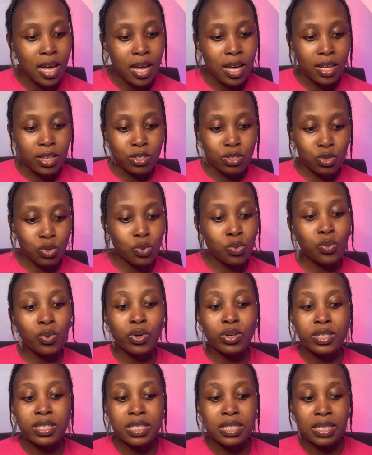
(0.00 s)
to
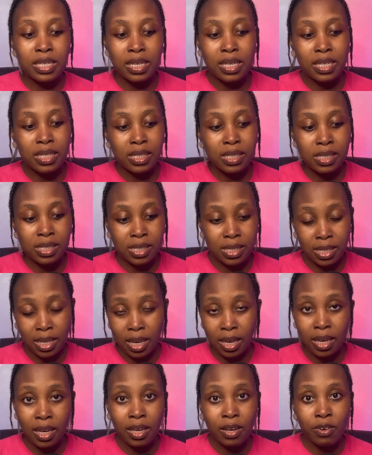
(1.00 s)
what they
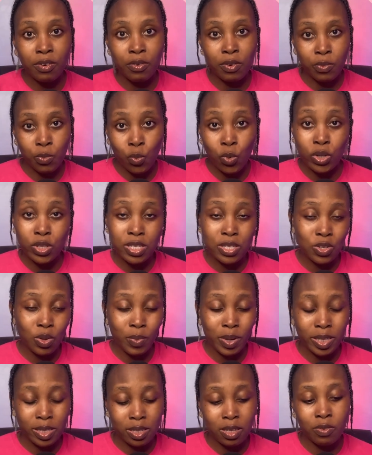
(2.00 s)
say, what is on
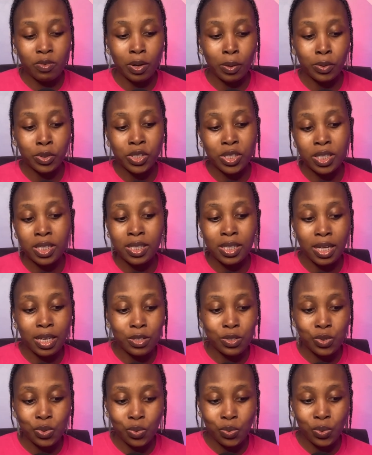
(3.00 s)
my CV. I'll change
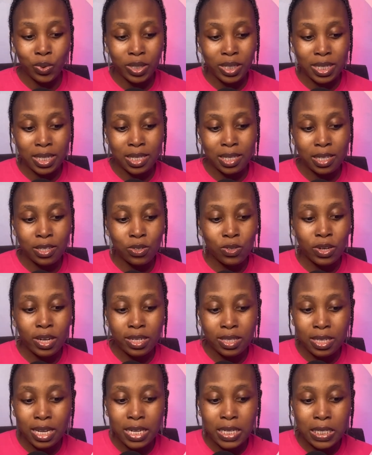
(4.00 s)
that to what they say. So
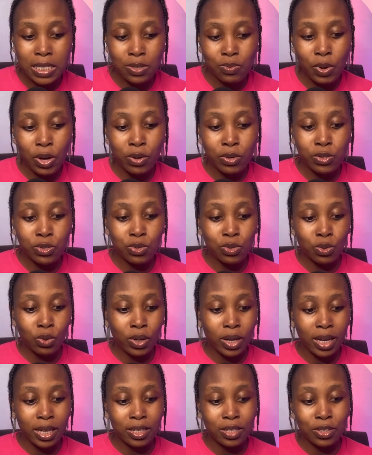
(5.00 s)
that's we're going to look
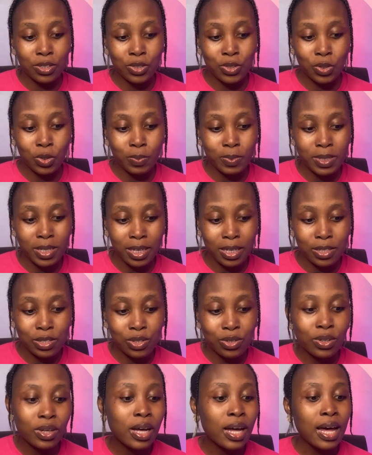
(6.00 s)
at the job
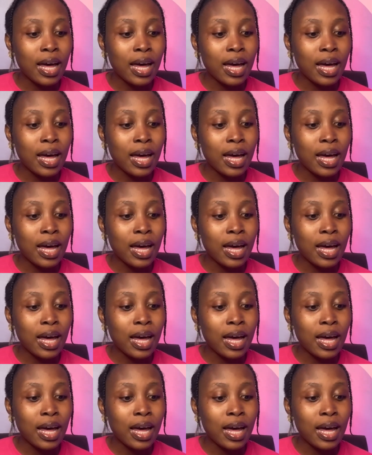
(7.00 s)
title.